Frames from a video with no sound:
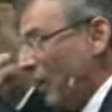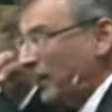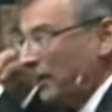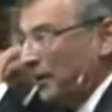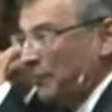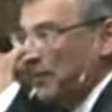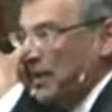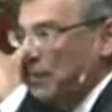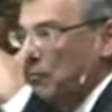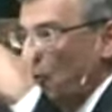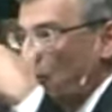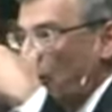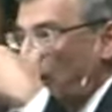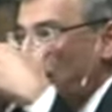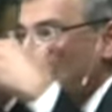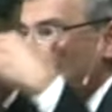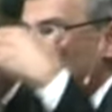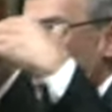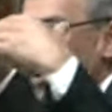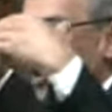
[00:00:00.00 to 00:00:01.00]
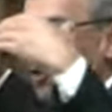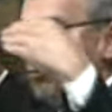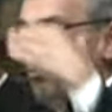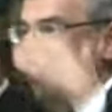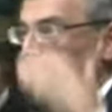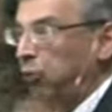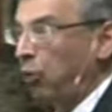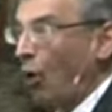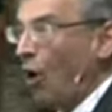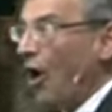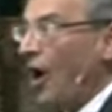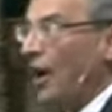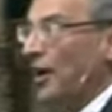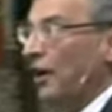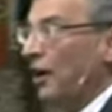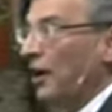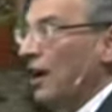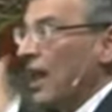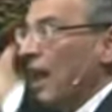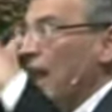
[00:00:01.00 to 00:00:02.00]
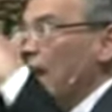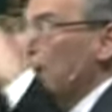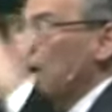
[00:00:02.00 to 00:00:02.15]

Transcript: What could be more broader